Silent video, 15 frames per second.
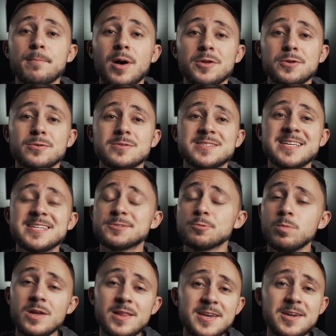bundles that's
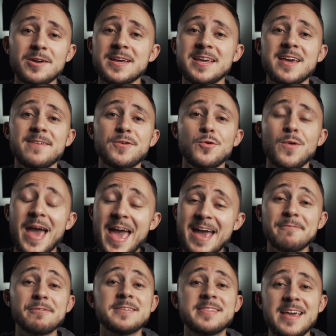really going to give you
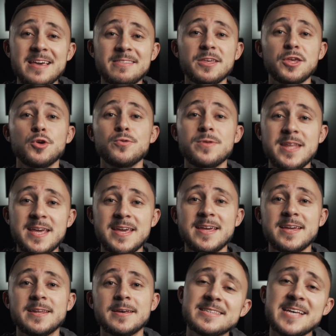everything that you
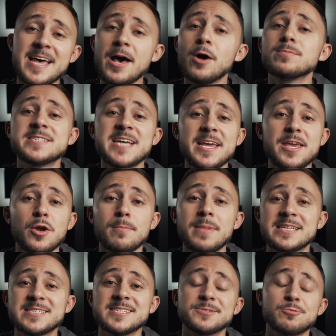need to help take your
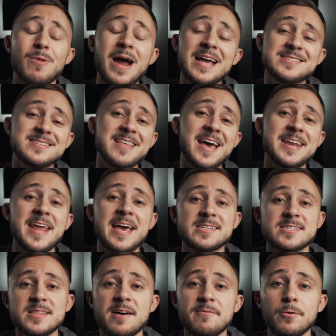mixes right to that next
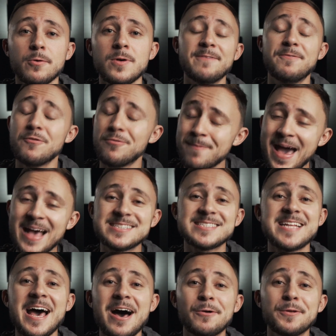level if you've maxed
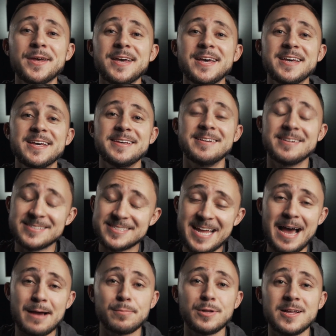out your
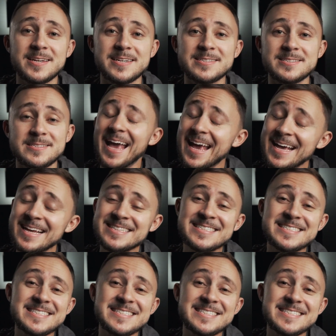stock plugins. And